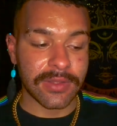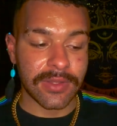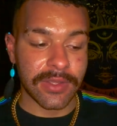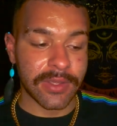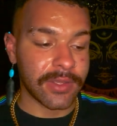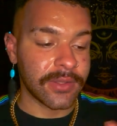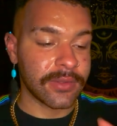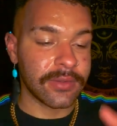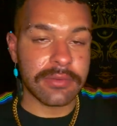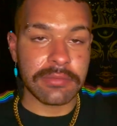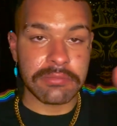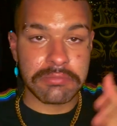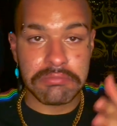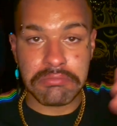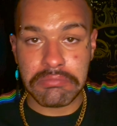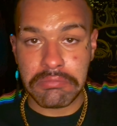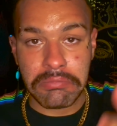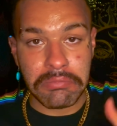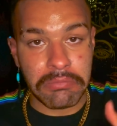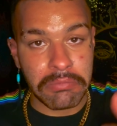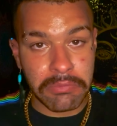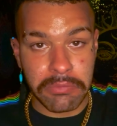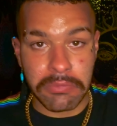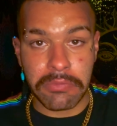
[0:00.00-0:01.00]
Like,
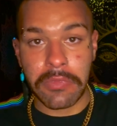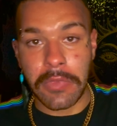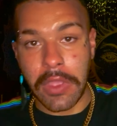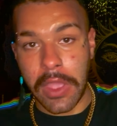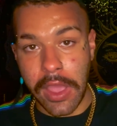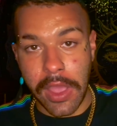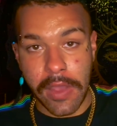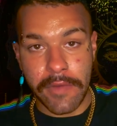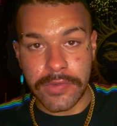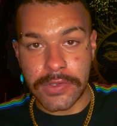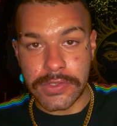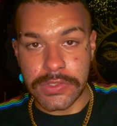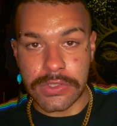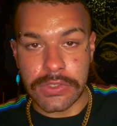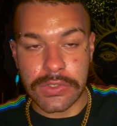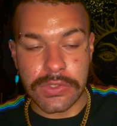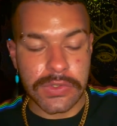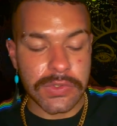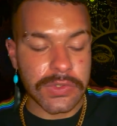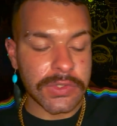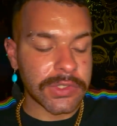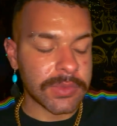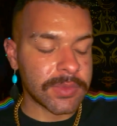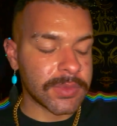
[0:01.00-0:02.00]
obviously
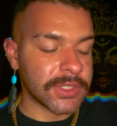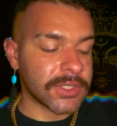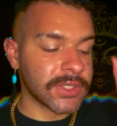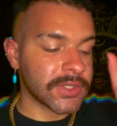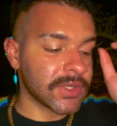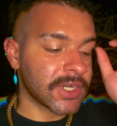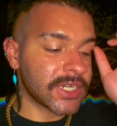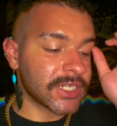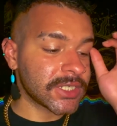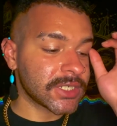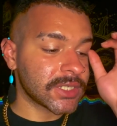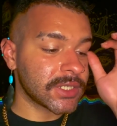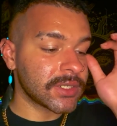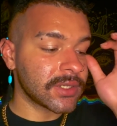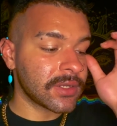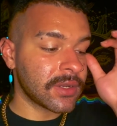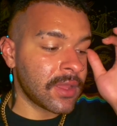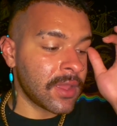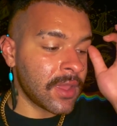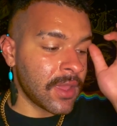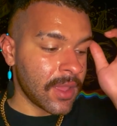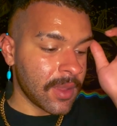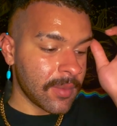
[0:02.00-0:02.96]
use some discretion.